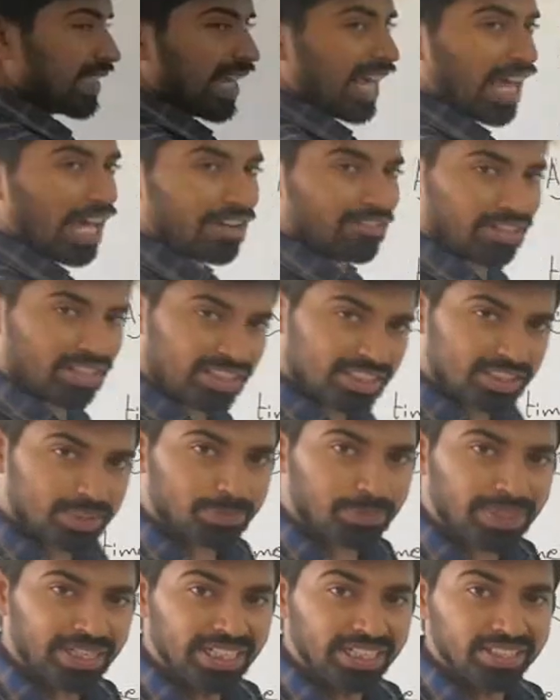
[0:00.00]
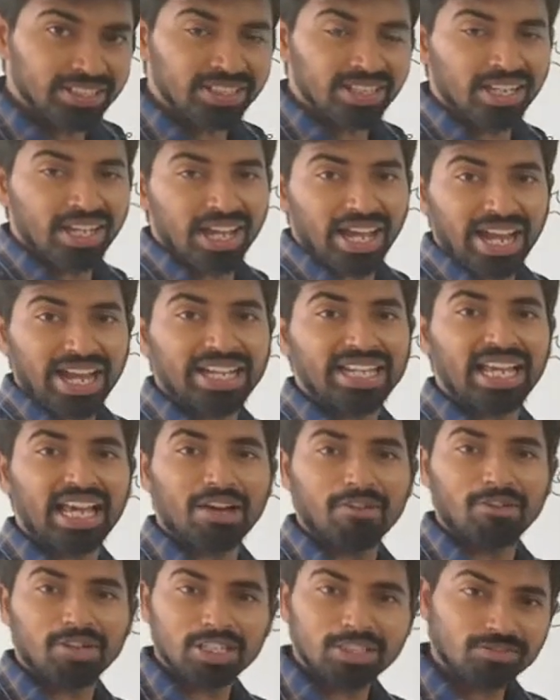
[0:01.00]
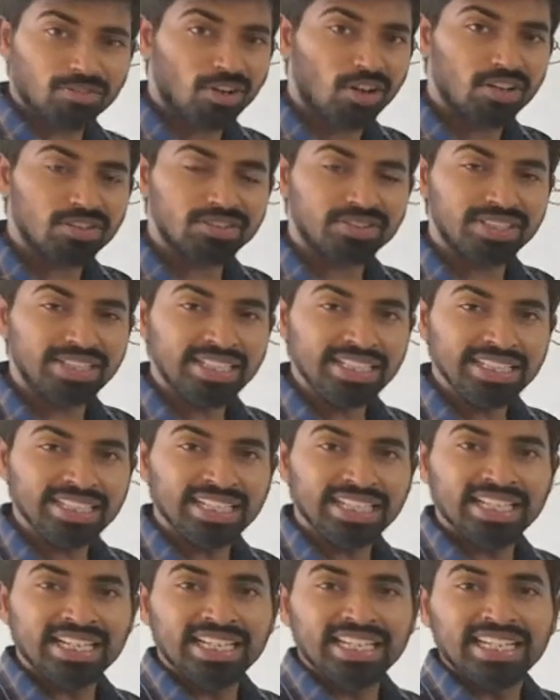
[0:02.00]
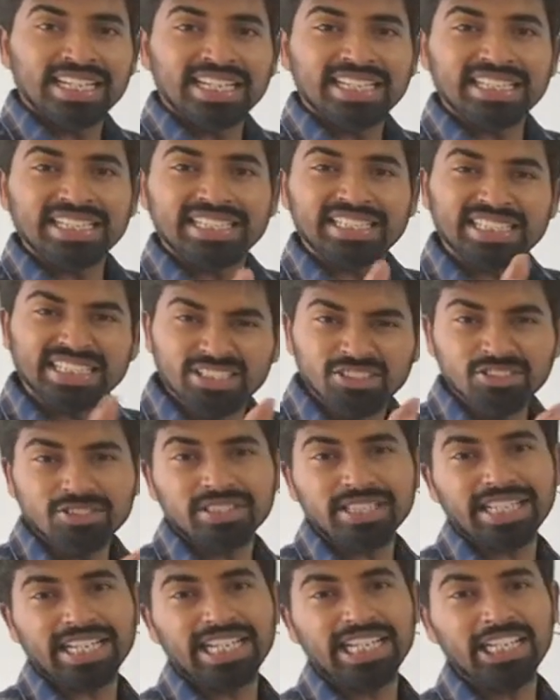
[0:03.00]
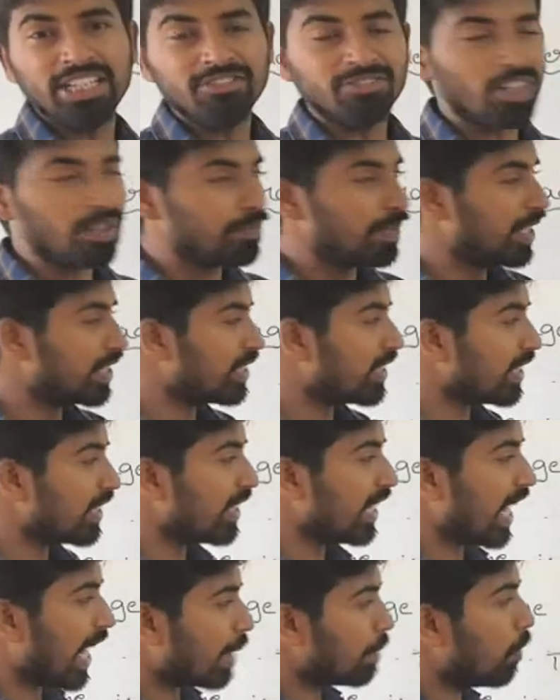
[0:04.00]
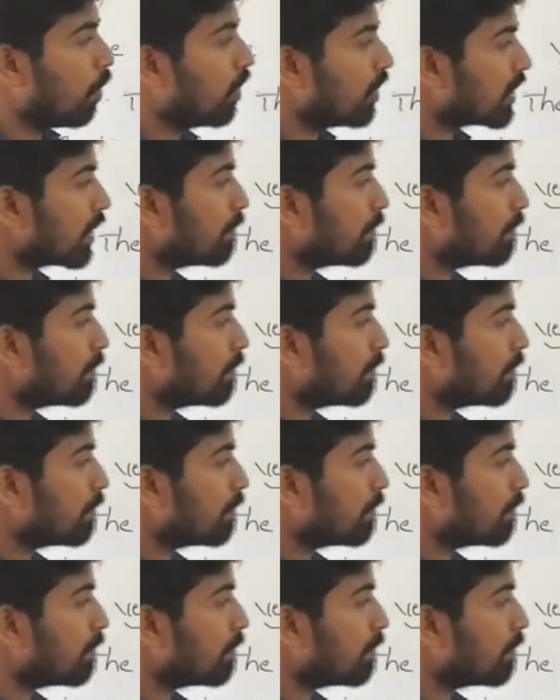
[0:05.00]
average speed and average velocity gives information about some